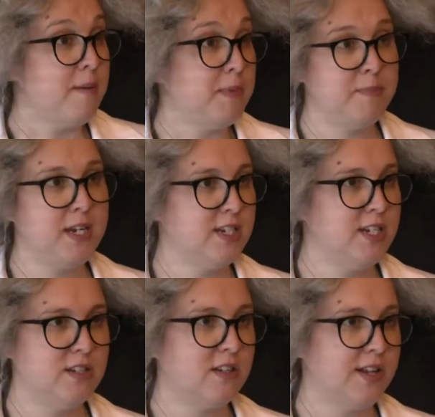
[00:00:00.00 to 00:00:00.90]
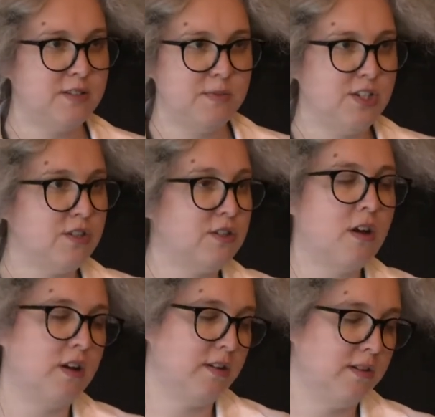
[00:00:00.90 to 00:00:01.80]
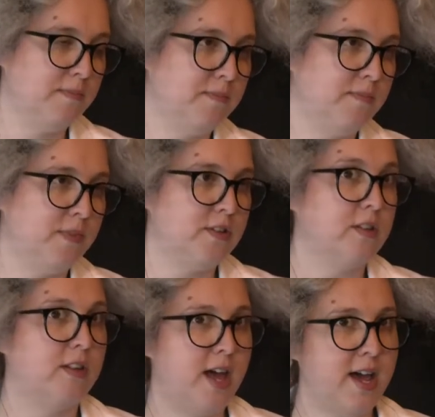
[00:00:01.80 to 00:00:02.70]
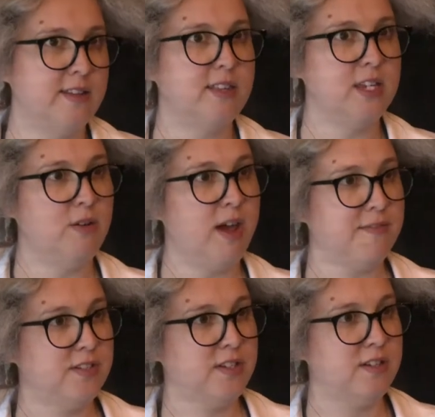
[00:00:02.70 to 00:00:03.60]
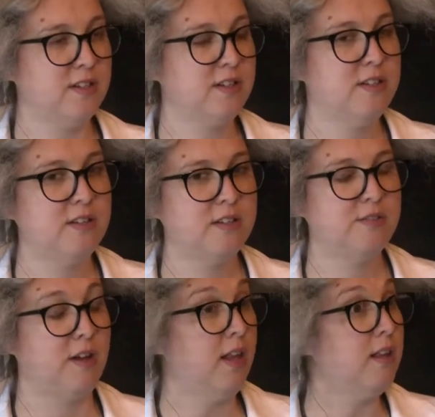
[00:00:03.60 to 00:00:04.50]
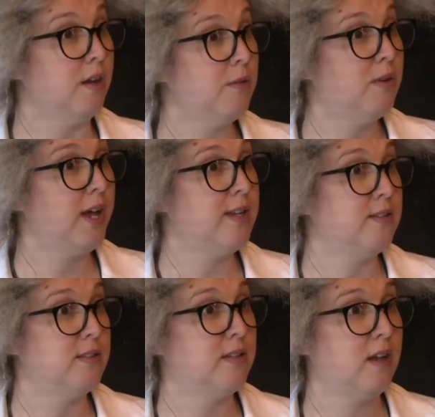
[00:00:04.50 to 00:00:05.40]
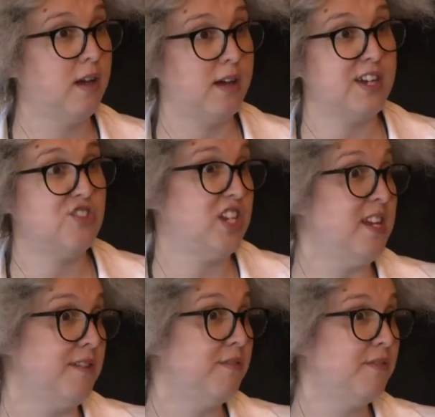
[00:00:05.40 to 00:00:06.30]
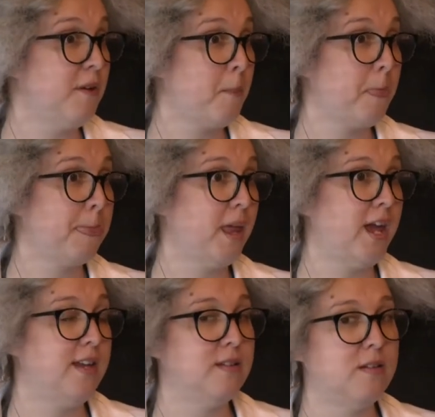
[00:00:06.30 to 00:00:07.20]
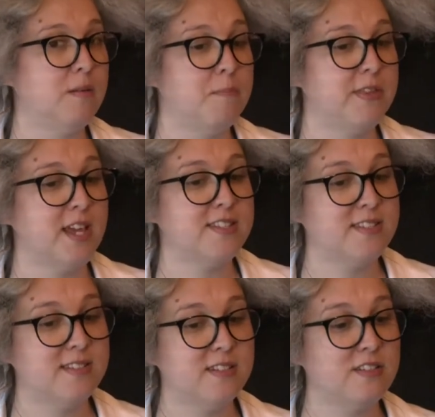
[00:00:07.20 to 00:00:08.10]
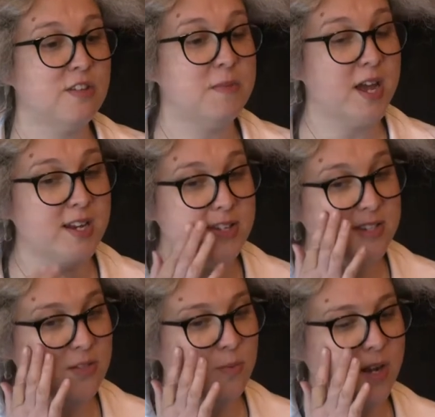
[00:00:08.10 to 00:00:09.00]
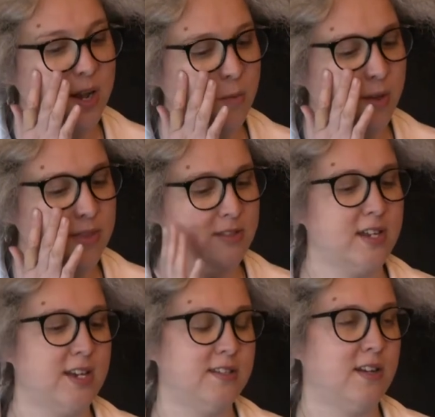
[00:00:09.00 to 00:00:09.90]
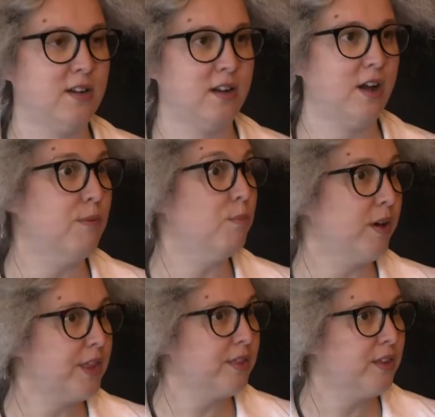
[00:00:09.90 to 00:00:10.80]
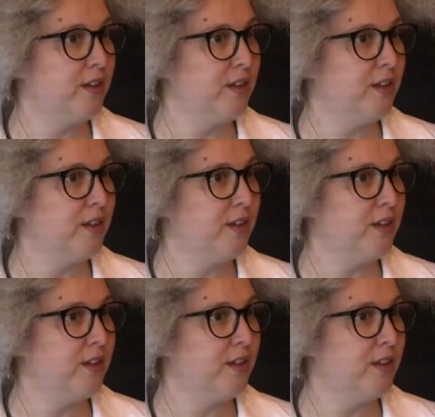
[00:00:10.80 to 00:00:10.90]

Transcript: I mean, being a te- classroom teacher is hard. Yeah, there's a lot that you have to follow and uh, achieve, and but that's to be honest, that's what I want the science center to help with.